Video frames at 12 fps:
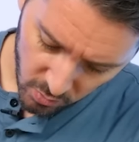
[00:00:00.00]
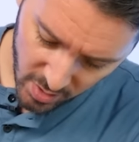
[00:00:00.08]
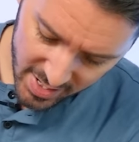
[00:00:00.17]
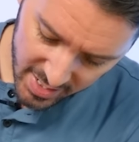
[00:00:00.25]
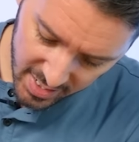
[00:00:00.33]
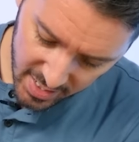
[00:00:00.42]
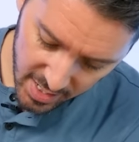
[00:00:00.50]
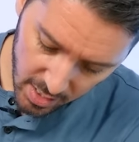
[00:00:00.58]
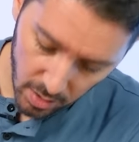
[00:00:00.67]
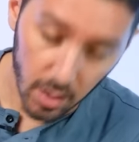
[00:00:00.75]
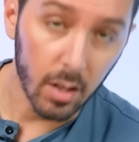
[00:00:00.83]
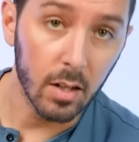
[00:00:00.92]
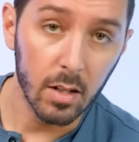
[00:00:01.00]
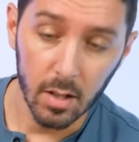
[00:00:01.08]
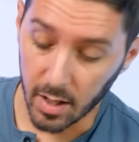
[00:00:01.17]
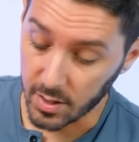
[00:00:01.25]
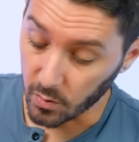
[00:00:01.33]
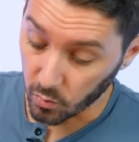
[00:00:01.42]
right here.
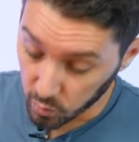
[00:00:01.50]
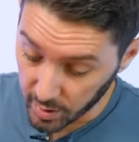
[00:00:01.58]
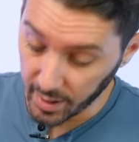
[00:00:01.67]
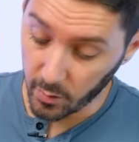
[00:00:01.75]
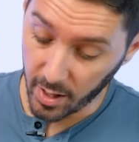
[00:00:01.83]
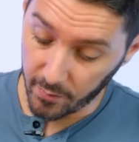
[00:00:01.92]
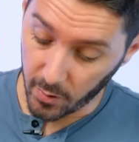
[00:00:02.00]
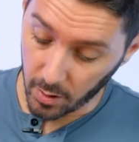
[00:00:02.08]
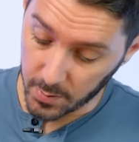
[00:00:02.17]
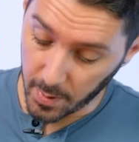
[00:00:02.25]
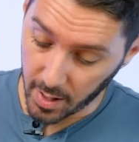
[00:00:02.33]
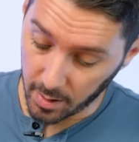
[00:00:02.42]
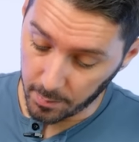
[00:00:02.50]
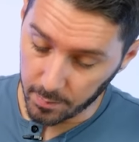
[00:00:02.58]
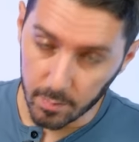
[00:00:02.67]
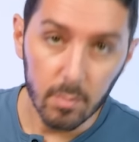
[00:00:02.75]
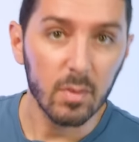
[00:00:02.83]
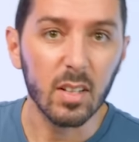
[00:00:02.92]
That's a really great false bottom.
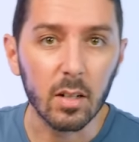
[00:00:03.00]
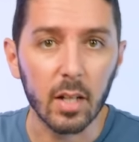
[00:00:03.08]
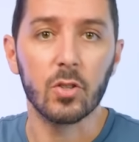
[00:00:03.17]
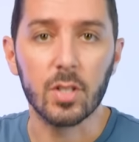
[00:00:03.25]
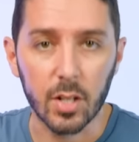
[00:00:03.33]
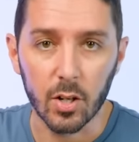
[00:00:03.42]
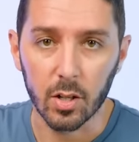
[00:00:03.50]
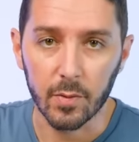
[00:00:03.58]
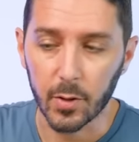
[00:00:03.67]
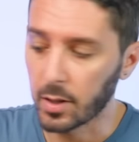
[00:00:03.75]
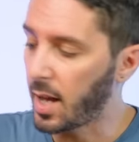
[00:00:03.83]
A little extra security for your